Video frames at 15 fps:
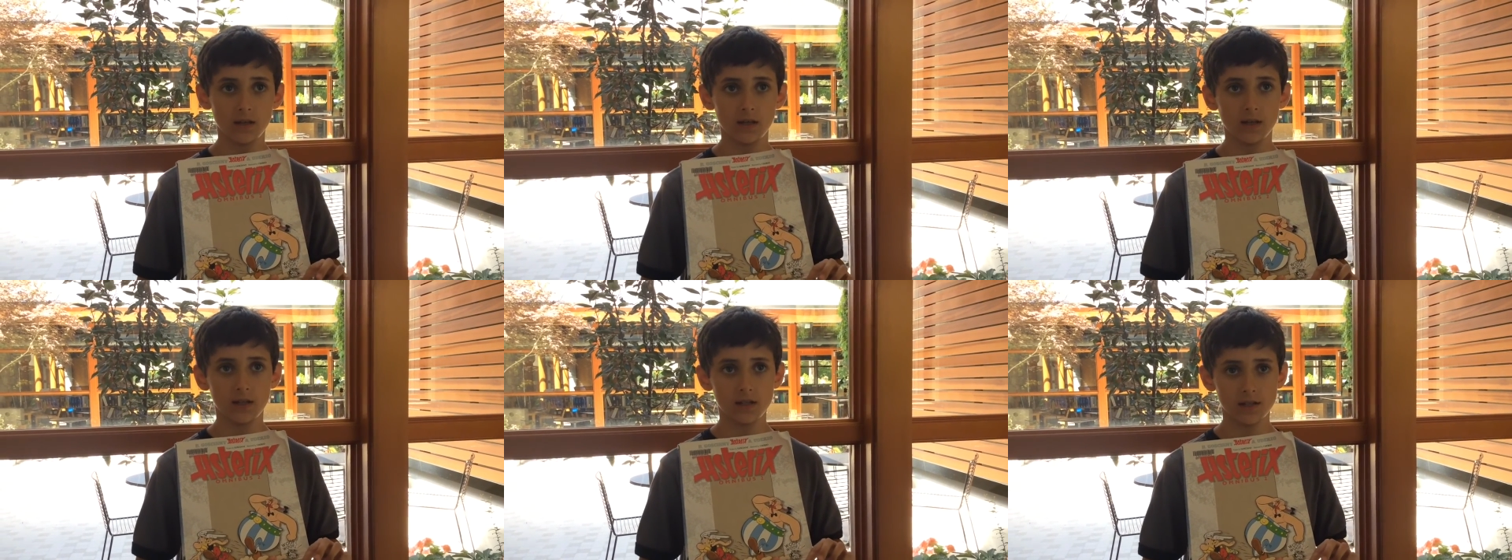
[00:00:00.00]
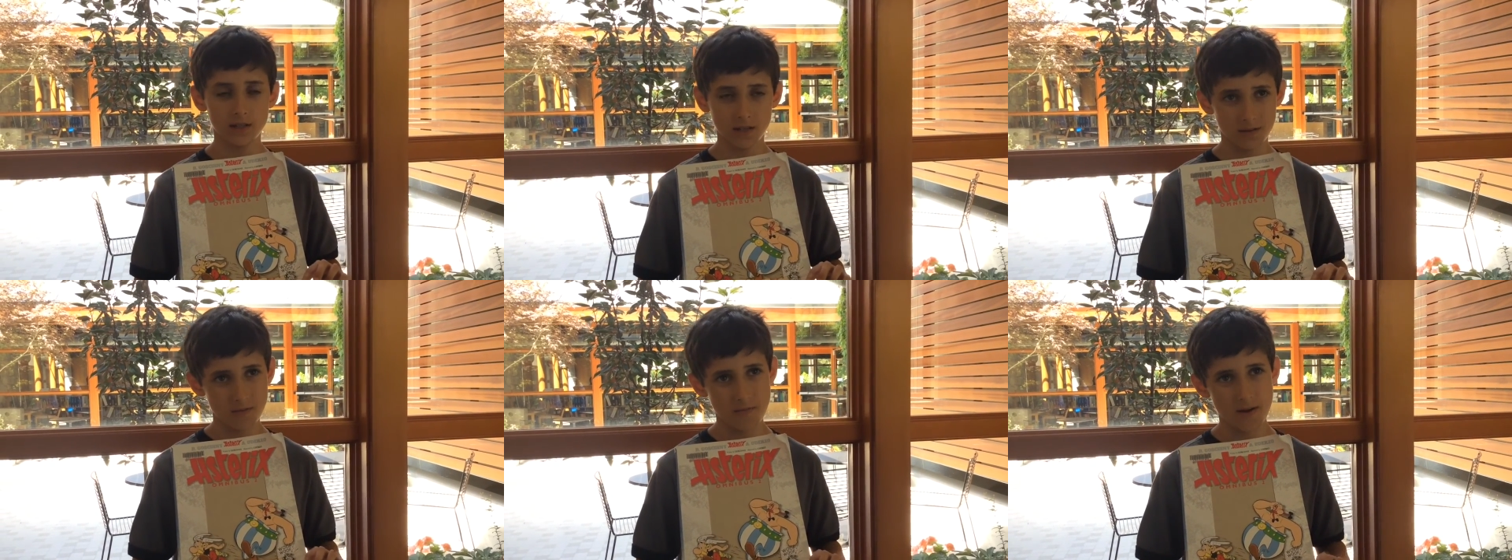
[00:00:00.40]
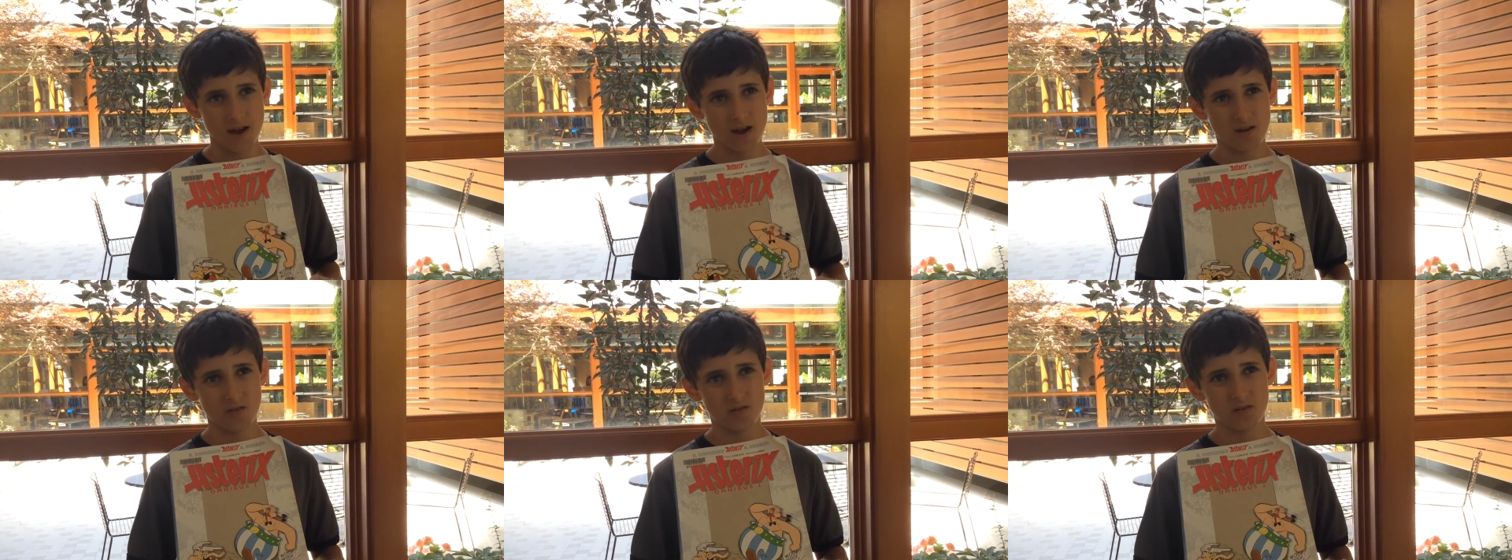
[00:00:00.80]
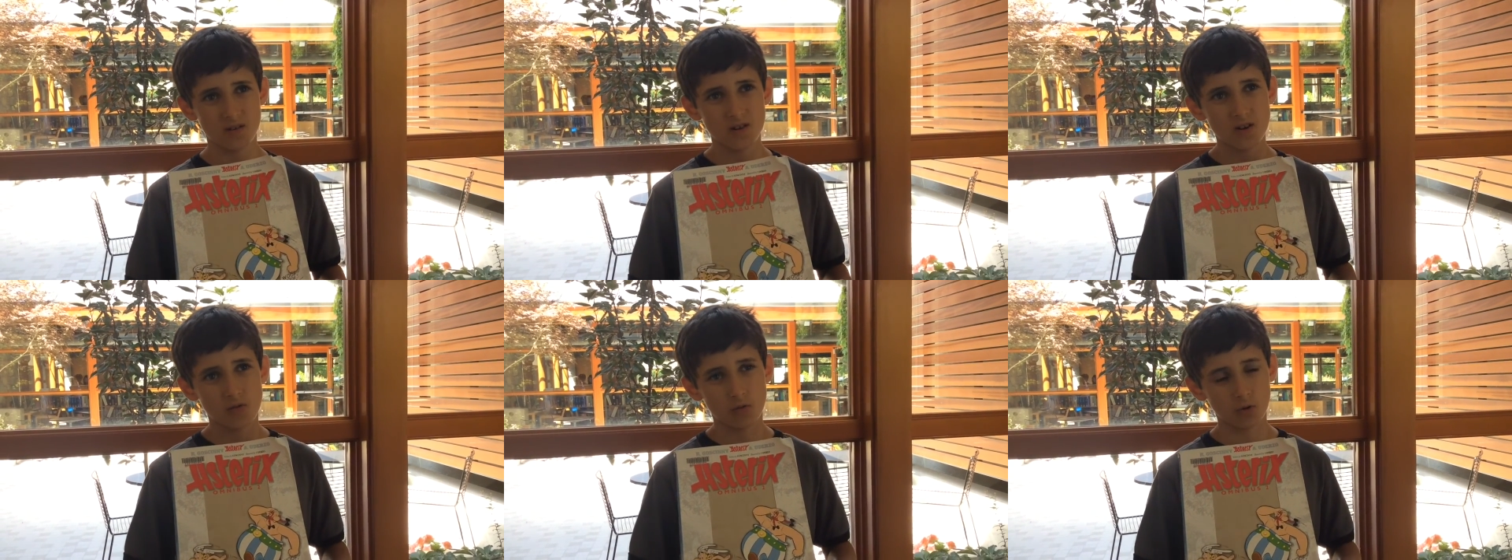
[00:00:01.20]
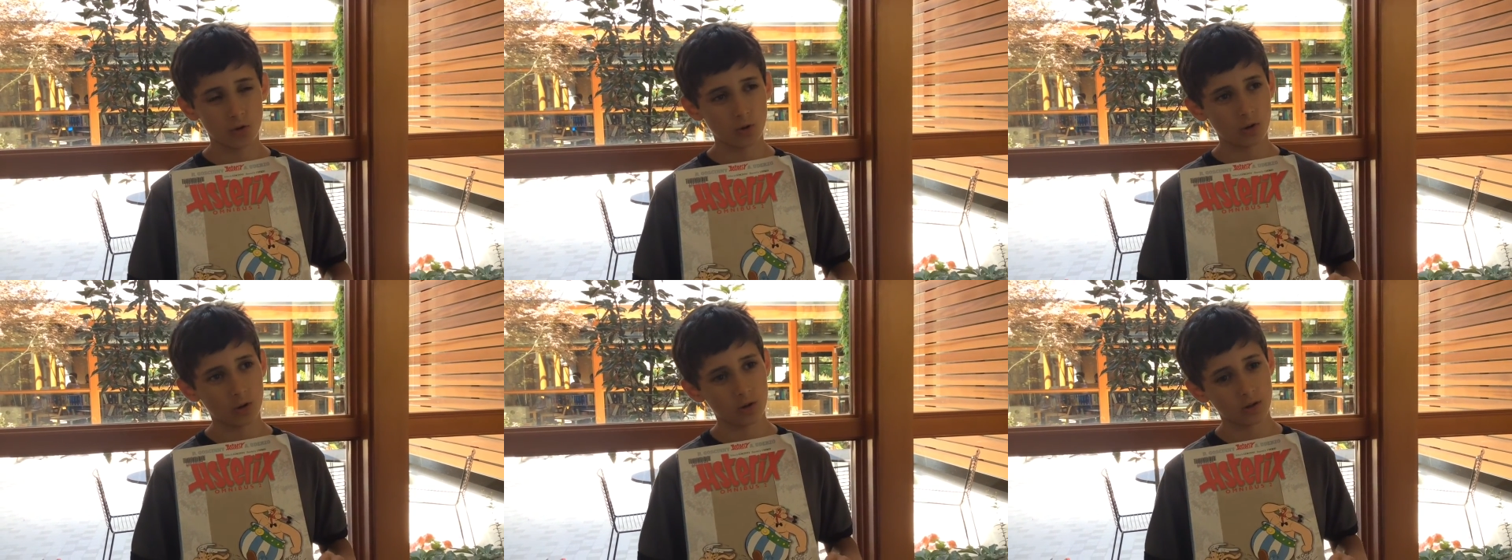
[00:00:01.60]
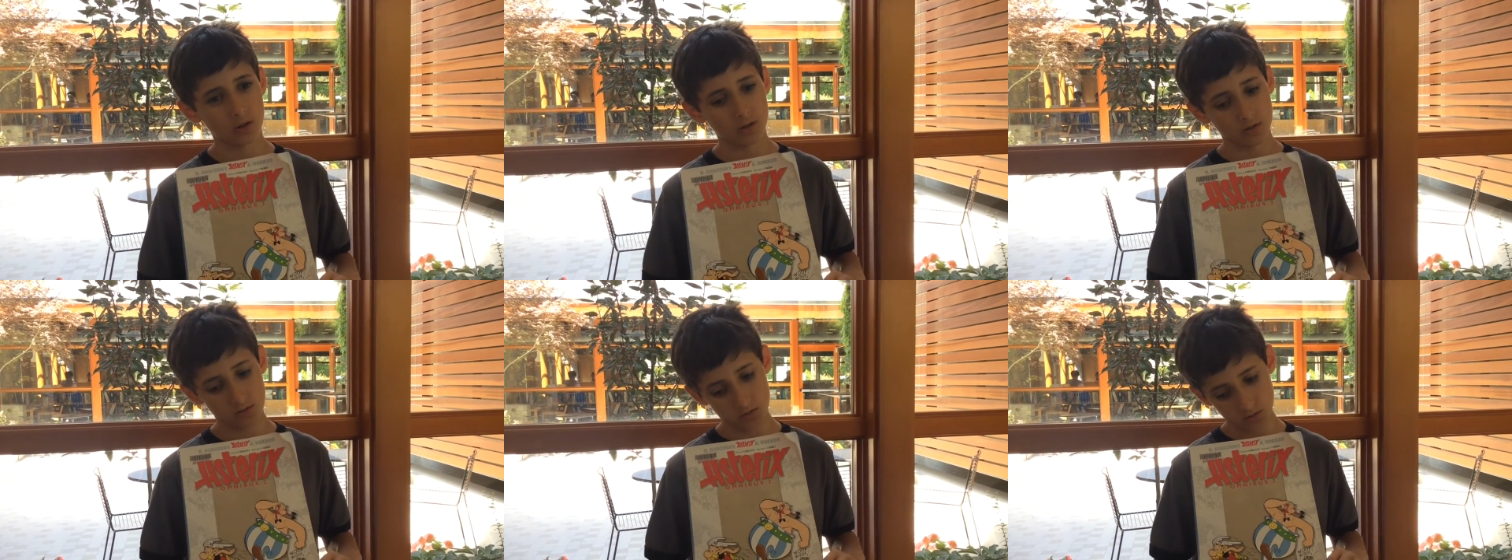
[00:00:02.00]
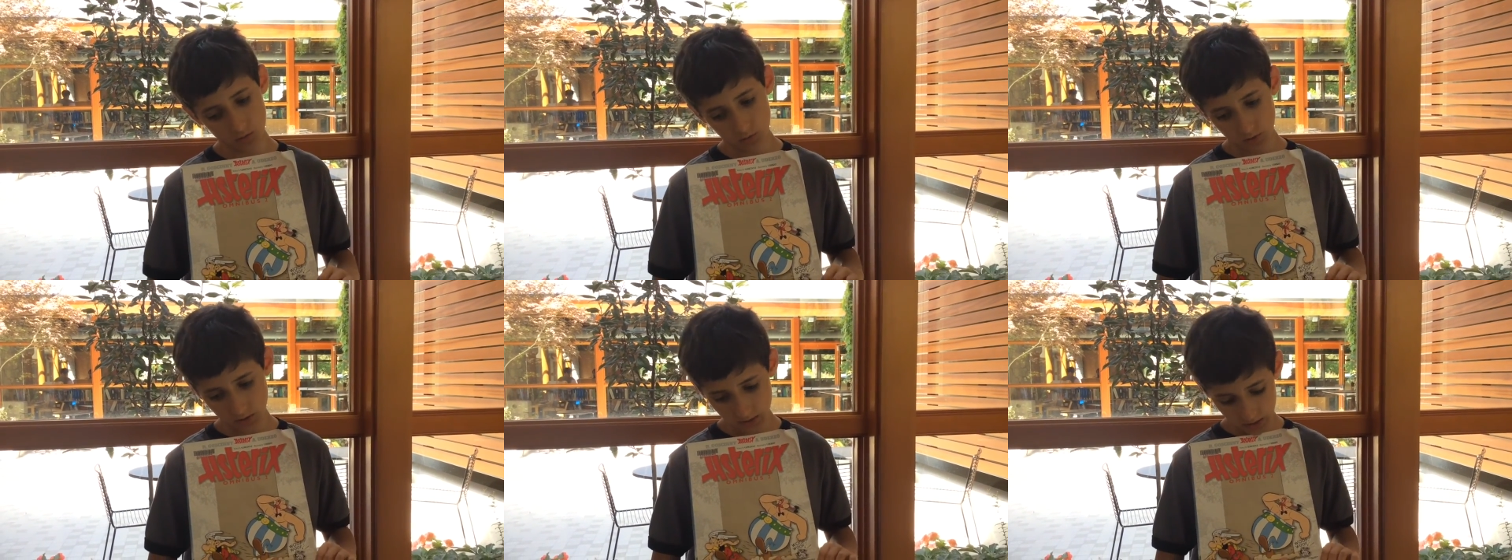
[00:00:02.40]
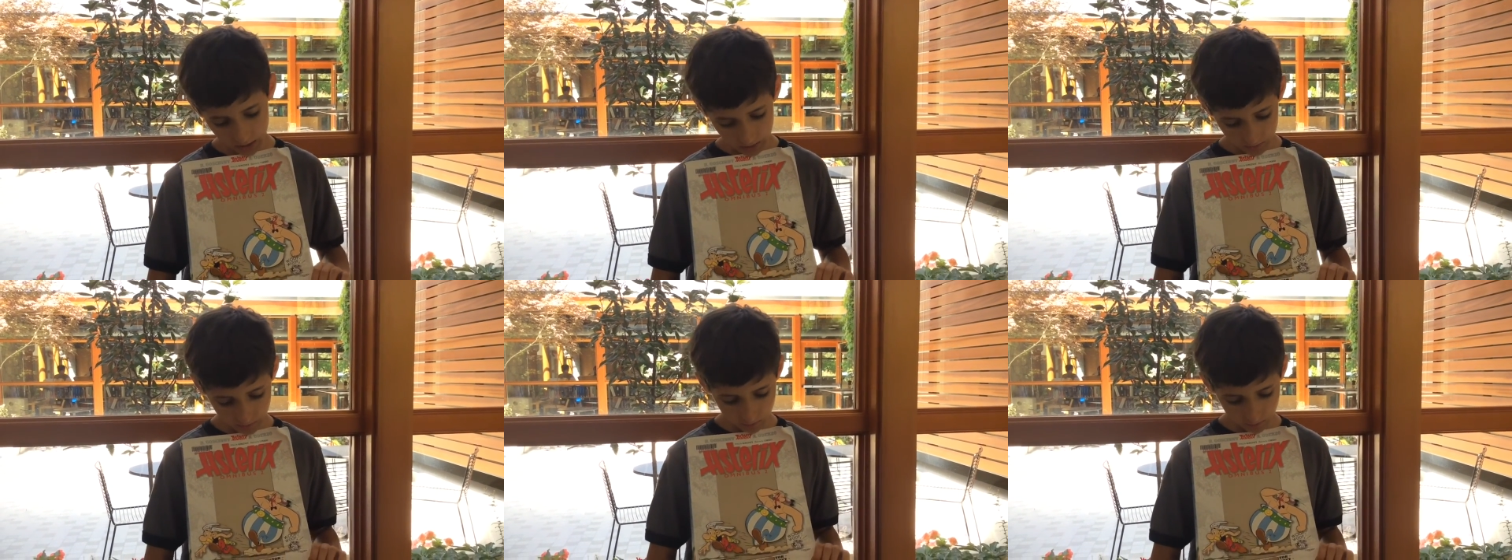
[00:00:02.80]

it's about, well, the one that